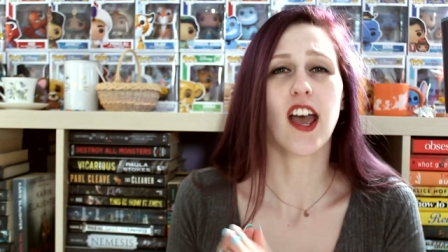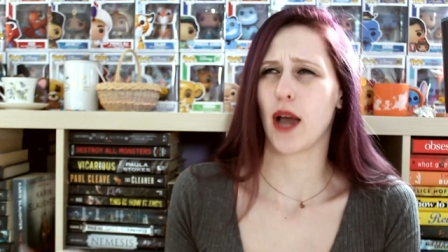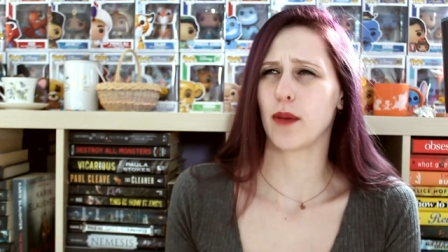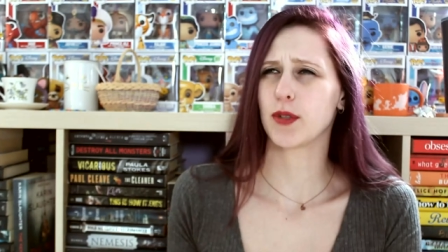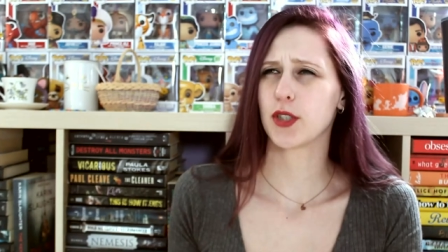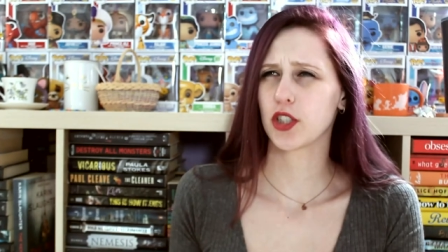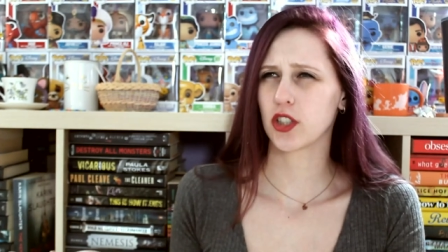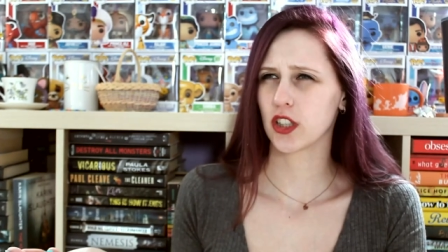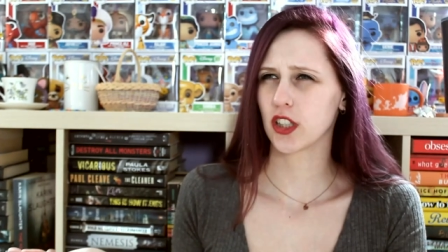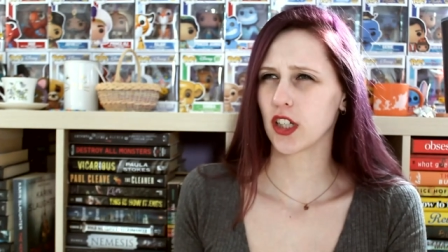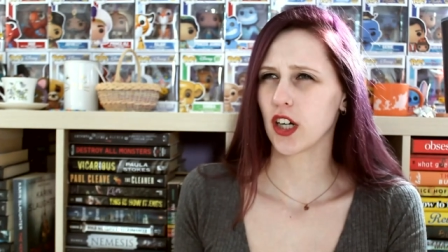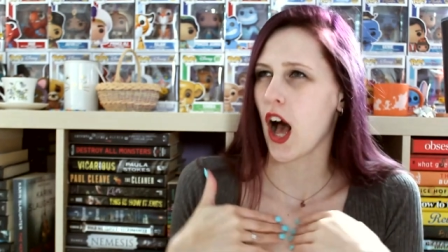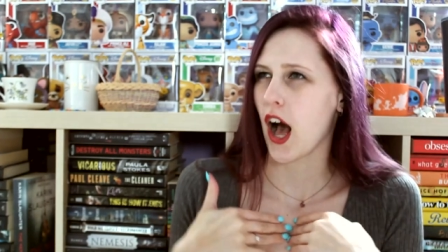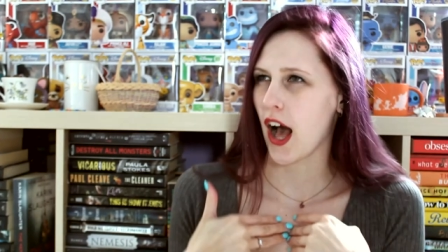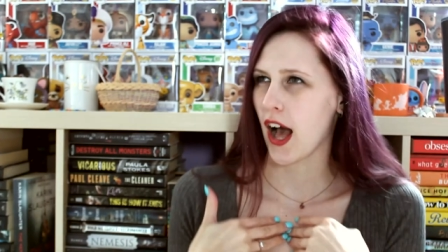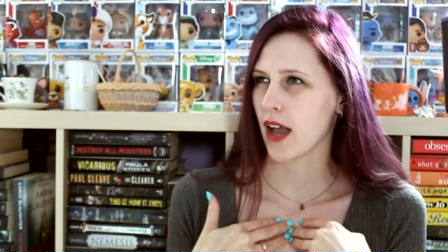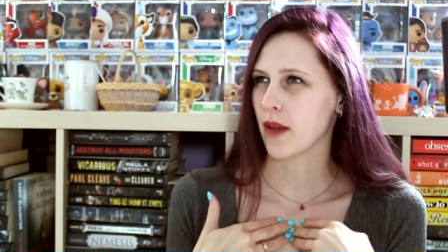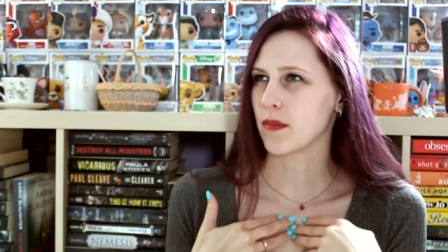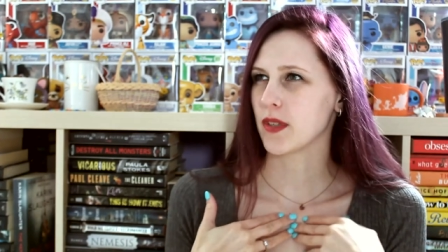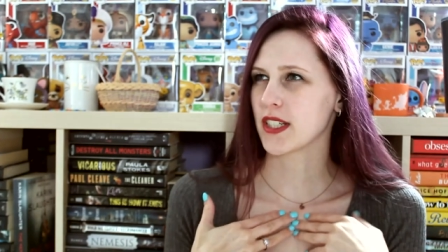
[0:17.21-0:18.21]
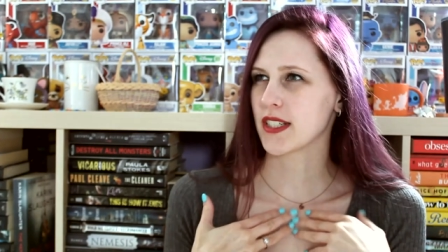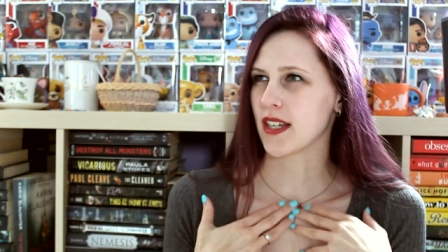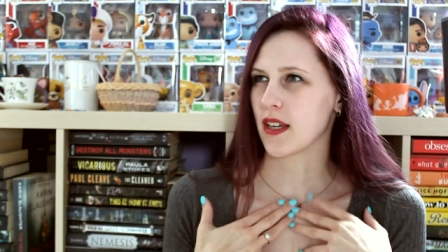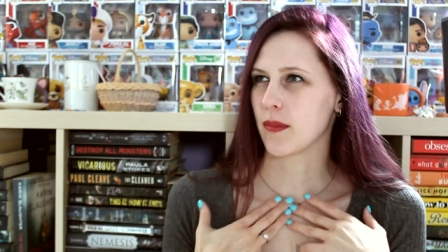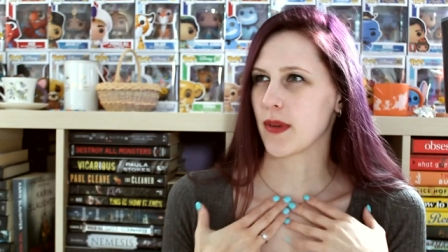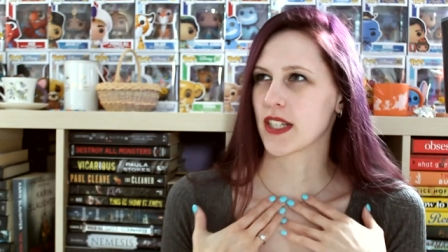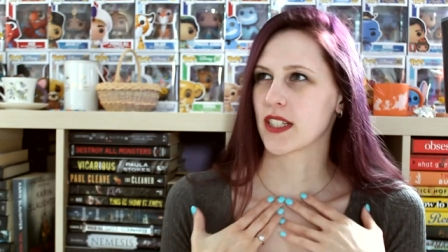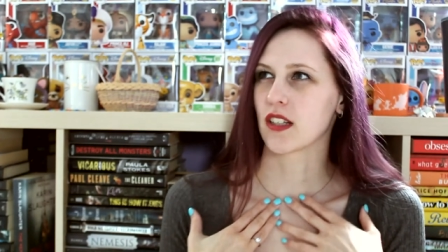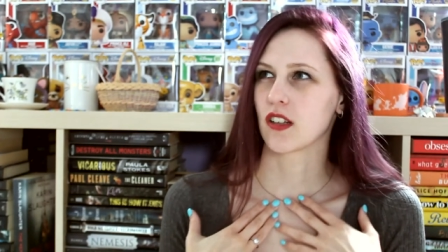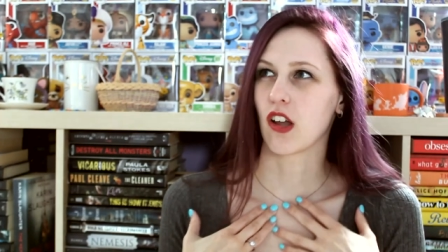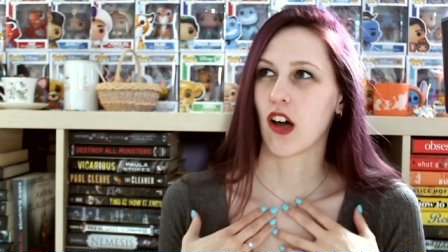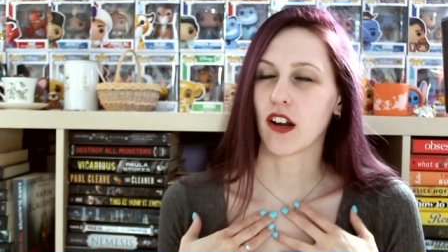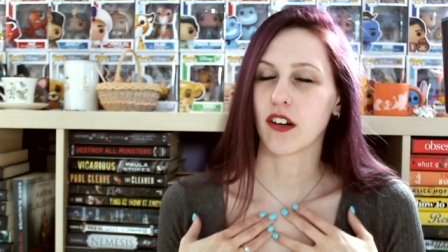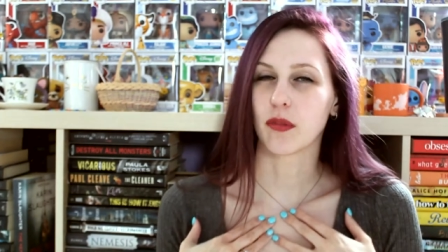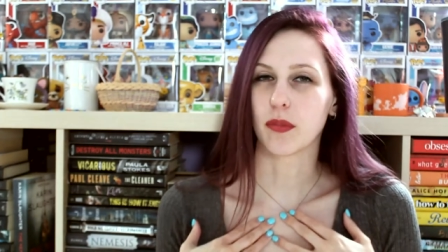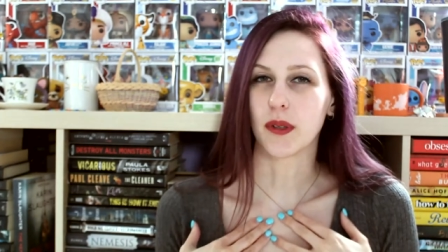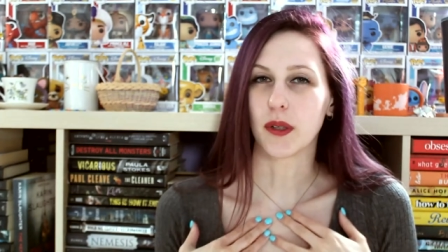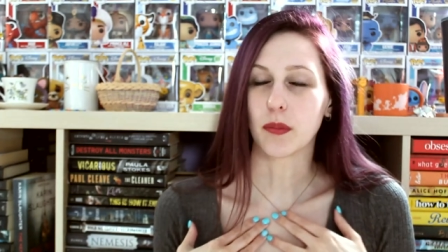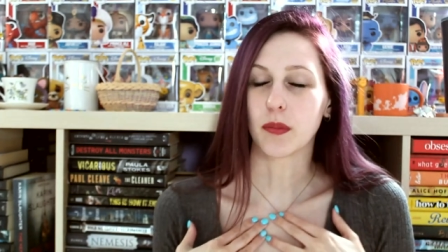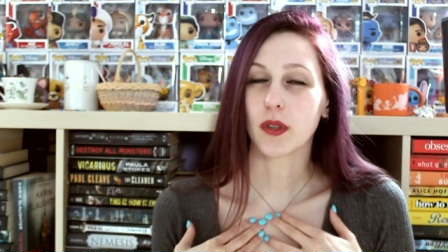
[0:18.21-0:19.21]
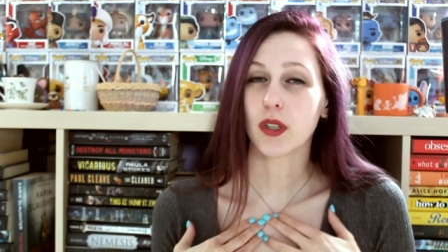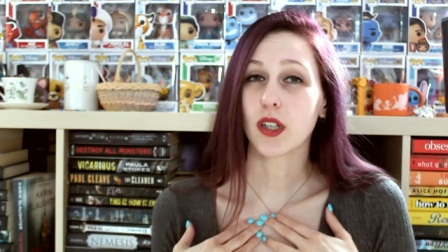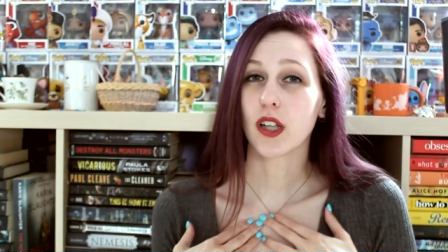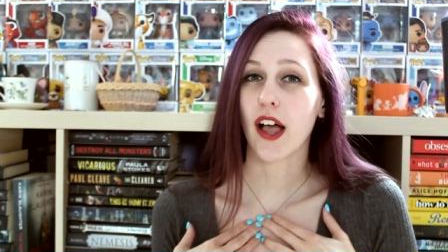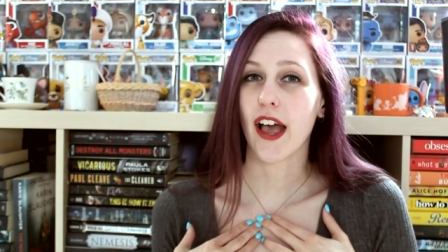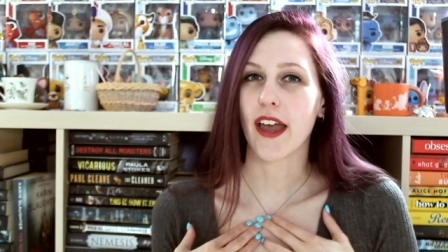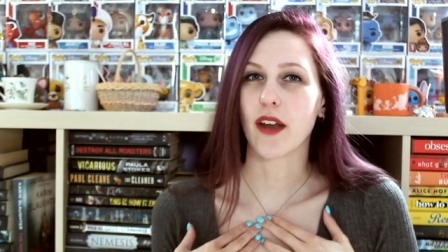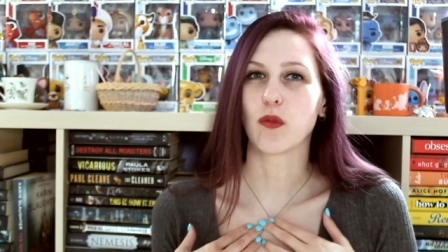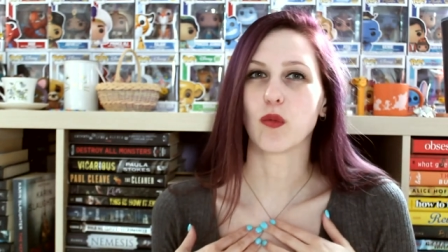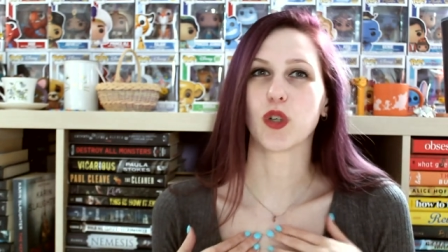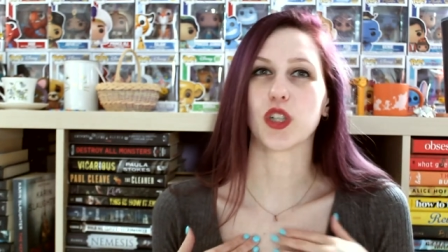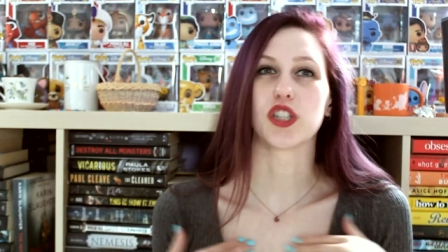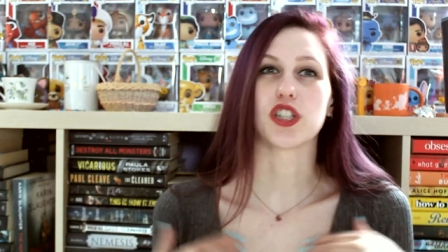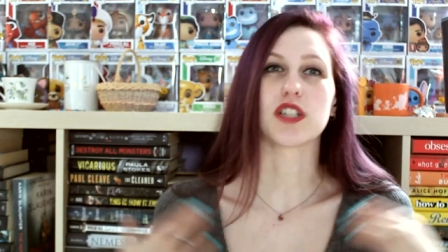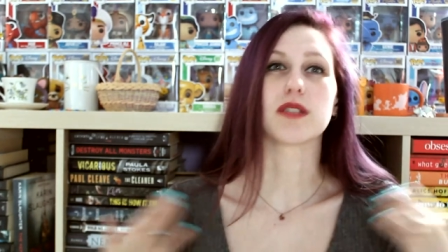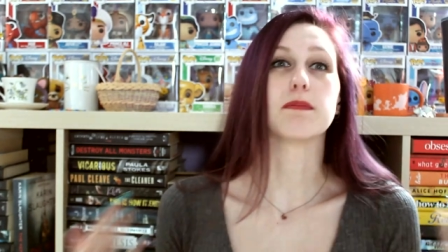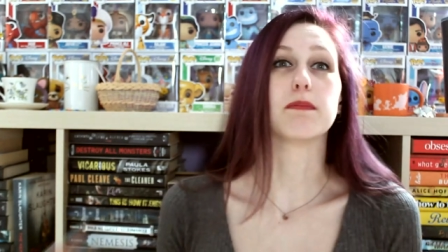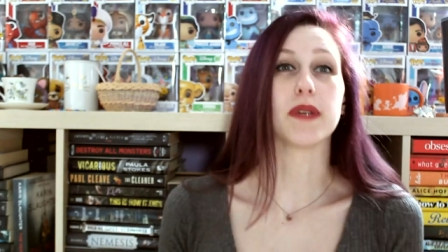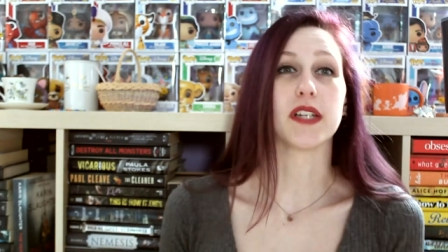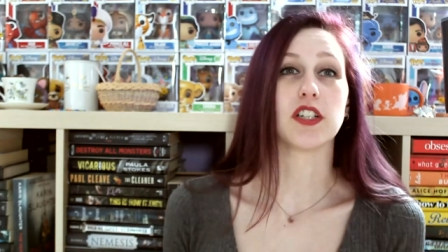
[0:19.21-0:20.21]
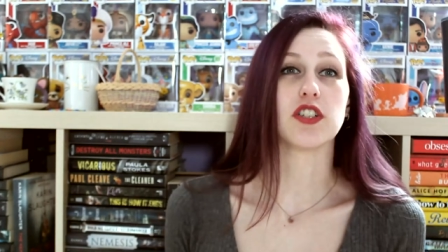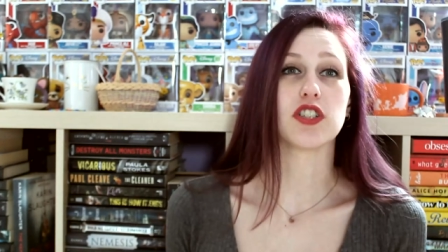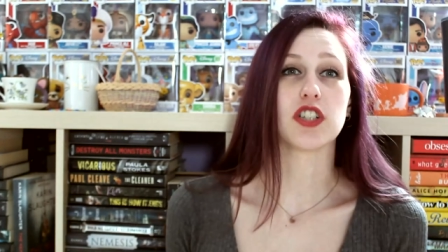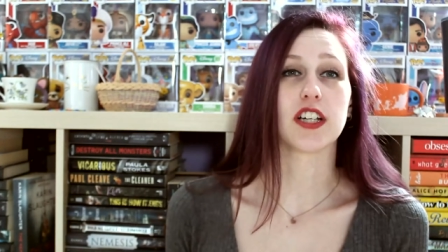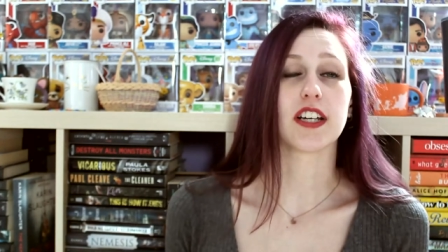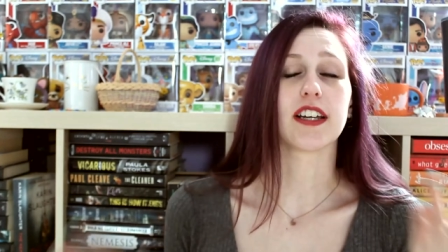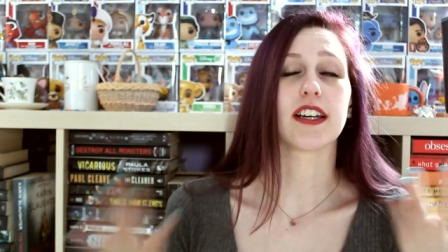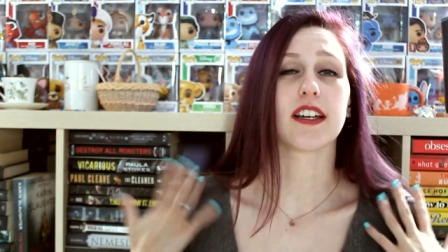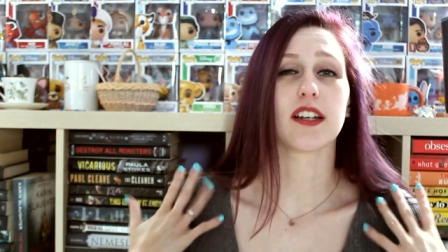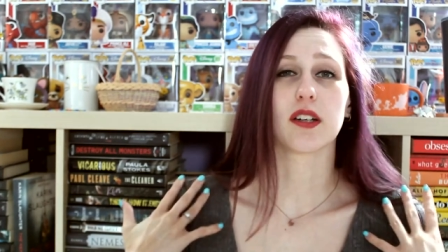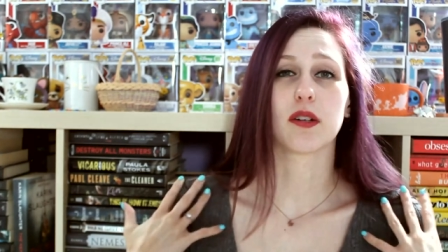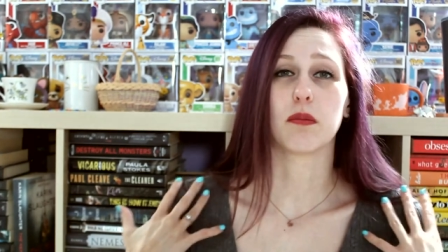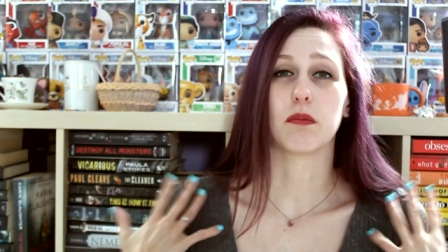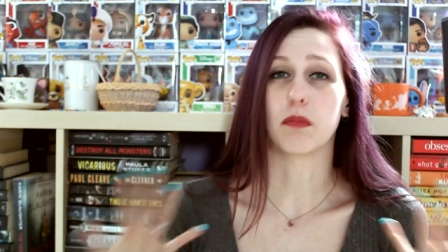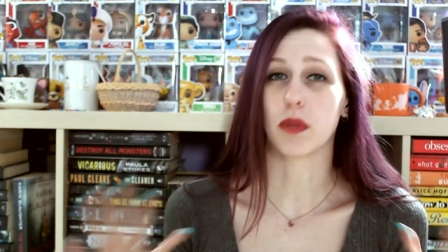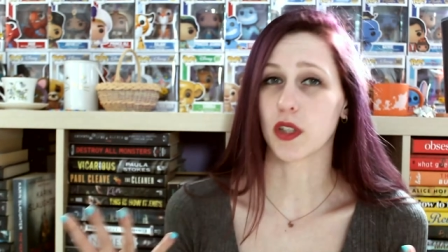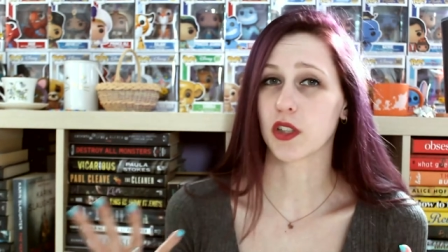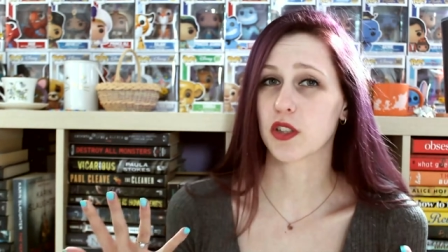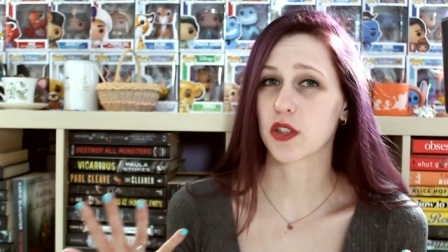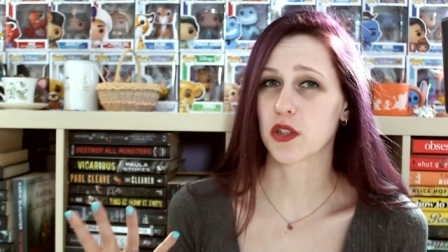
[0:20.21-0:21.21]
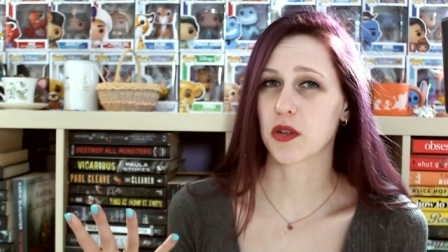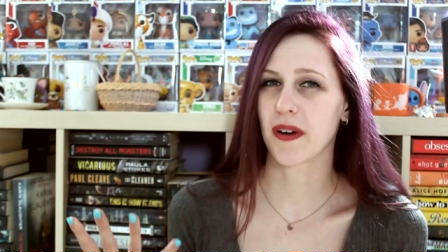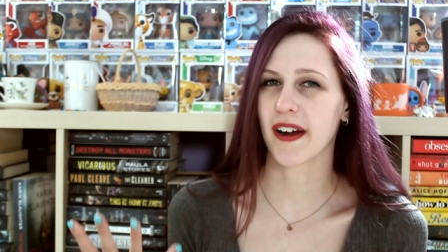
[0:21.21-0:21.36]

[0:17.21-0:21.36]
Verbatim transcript: I'm sure I'm the same as a lot of people and we're just binging books